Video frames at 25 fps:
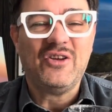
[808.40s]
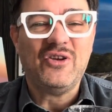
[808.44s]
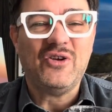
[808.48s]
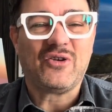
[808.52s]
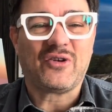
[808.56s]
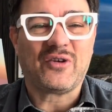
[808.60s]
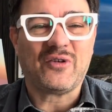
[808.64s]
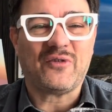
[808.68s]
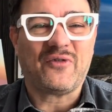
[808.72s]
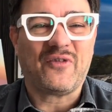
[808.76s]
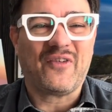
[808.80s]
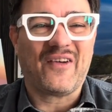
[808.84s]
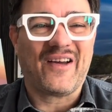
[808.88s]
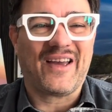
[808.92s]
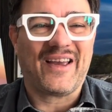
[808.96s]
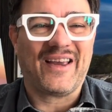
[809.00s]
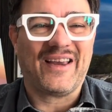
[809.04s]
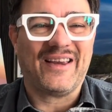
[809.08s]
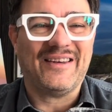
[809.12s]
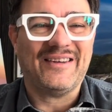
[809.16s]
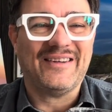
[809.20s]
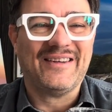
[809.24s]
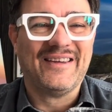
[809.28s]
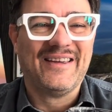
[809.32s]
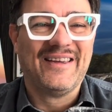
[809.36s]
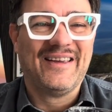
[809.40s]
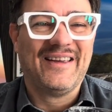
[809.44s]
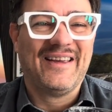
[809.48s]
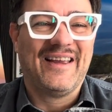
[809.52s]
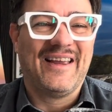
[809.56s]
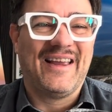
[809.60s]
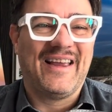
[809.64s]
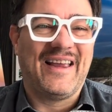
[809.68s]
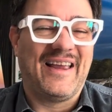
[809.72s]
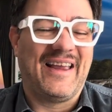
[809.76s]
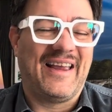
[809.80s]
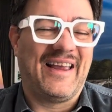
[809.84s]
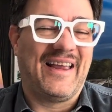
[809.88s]
You could find
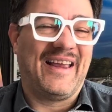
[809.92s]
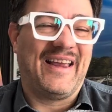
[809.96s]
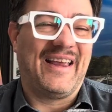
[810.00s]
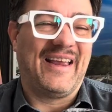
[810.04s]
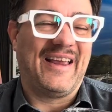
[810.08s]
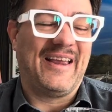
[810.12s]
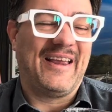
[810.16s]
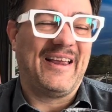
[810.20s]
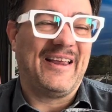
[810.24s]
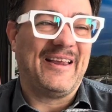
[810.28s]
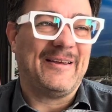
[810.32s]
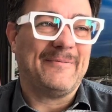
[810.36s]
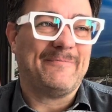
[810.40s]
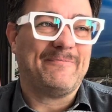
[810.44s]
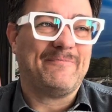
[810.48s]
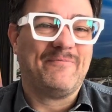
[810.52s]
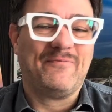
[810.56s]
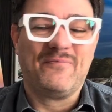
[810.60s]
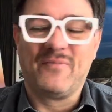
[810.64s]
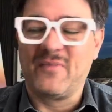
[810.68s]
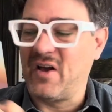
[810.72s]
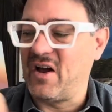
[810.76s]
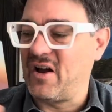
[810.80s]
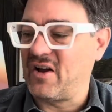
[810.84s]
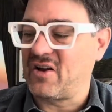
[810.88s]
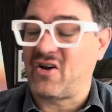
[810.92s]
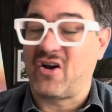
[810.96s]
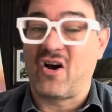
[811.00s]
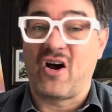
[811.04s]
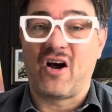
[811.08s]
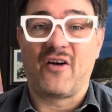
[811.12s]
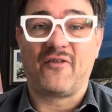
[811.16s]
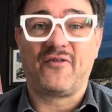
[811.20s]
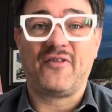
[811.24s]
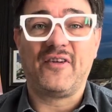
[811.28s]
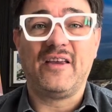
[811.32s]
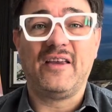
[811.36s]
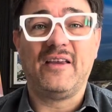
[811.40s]
a
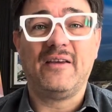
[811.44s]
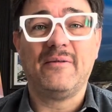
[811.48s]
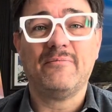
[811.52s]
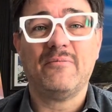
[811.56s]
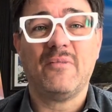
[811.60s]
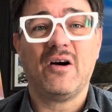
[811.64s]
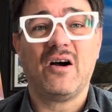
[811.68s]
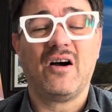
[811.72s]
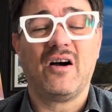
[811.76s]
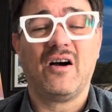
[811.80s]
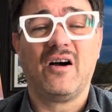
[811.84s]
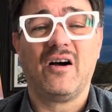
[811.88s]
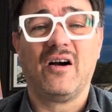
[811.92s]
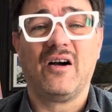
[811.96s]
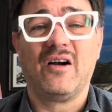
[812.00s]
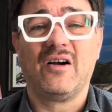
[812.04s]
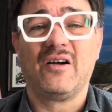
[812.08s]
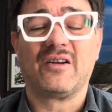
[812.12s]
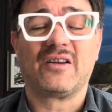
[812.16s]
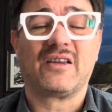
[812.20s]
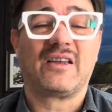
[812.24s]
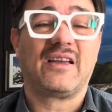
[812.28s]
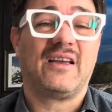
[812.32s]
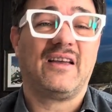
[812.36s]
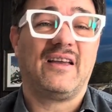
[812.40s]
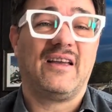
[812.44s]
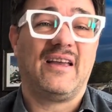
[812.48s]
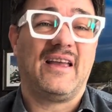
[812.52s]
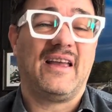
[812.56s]
coffee mug,